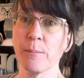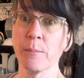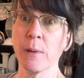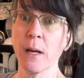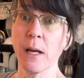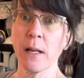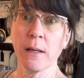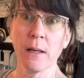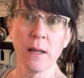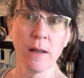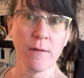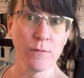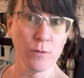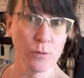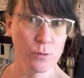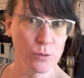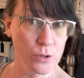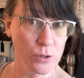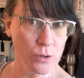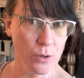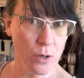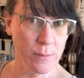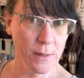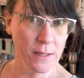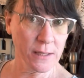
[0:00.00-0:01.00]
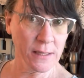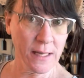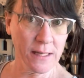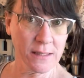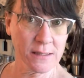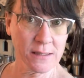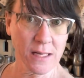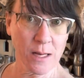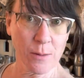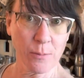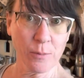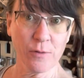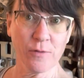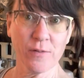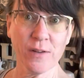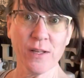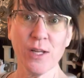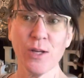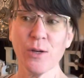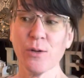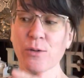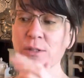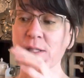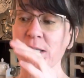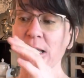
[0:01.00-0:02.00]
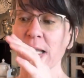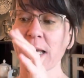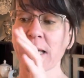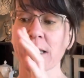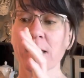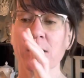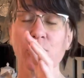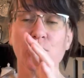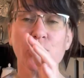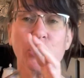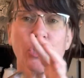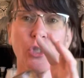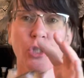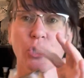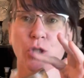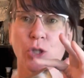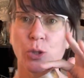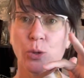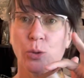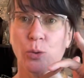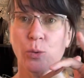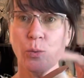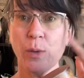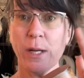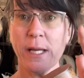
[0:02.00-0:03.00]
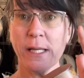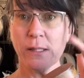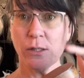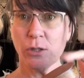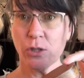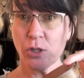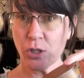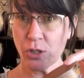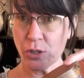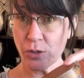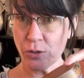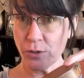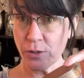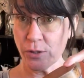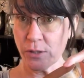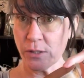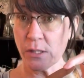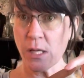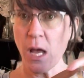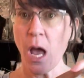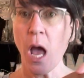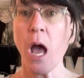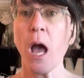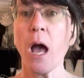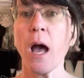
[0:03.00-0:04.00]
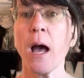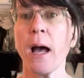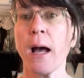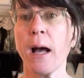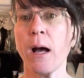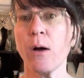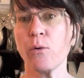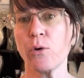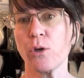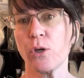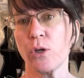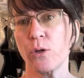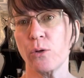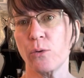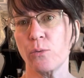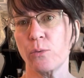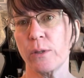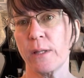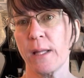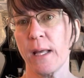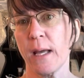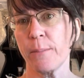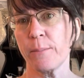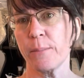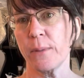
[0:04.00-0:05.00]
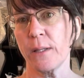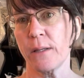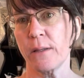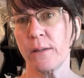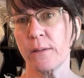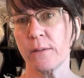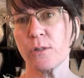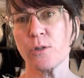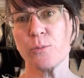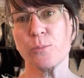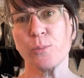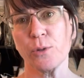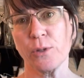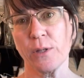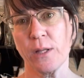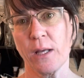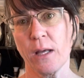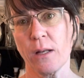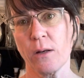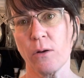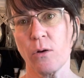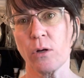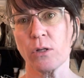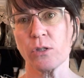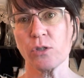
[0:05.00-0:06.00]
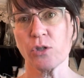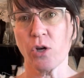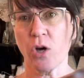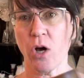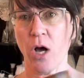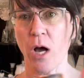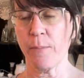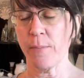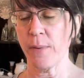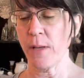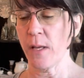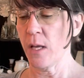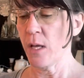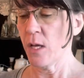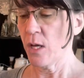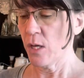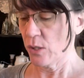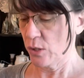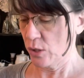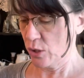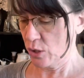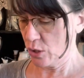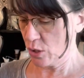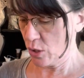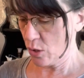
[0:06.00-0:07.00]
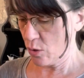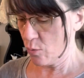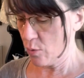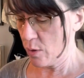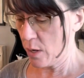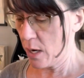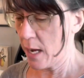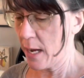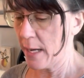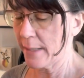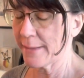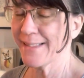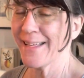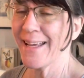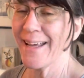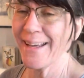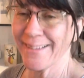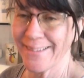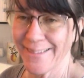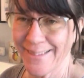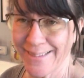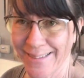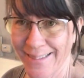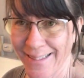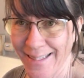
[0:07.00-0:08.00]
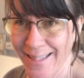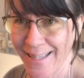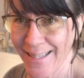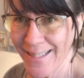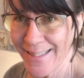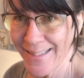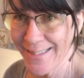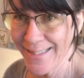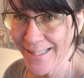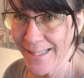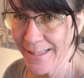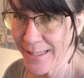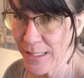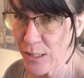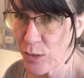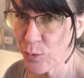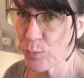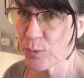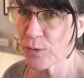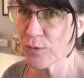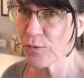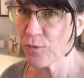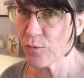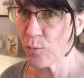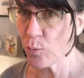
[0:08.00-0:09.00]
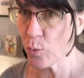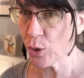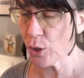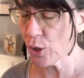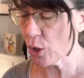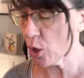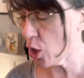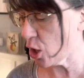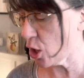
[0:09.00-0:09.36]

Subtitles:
But if you saw my last couple of videos that had the shoe inserts, how cute would that be to put that on top? So technically he said this was $4.